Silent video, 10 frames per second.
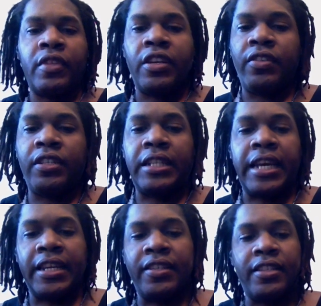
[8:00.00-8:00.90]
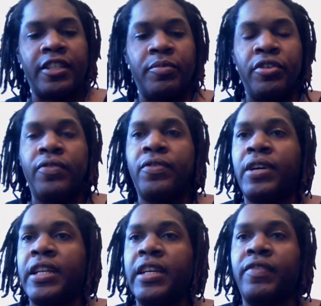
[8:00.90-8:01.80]
you know, this deck is just beautiful.
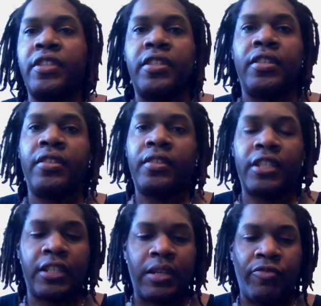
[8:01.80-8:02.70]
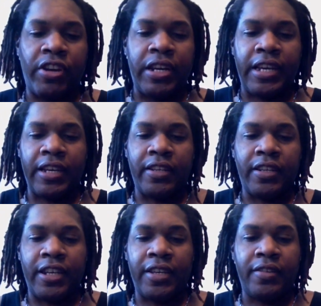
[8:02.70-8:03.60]
I love this 6 Samurai deck.
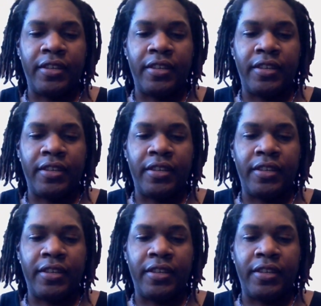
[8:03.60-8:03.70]
Like,